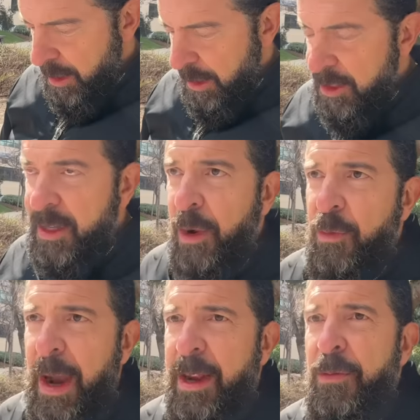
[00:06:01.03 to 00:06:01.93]
instead of
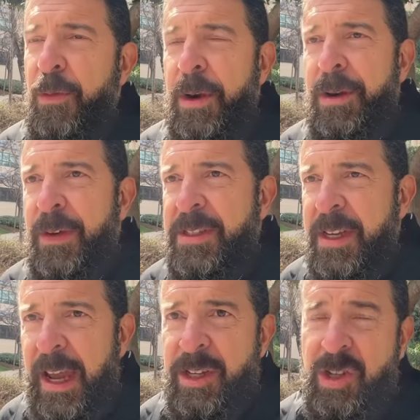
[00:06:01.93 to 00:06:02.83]
waiting for an
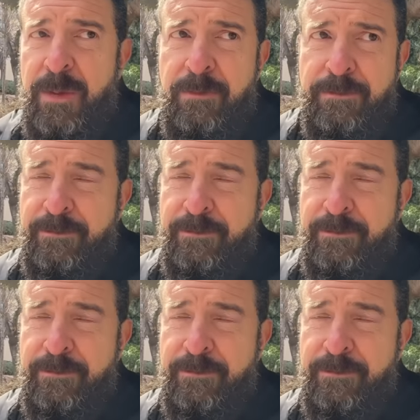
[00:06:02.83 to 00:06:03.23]
investigation,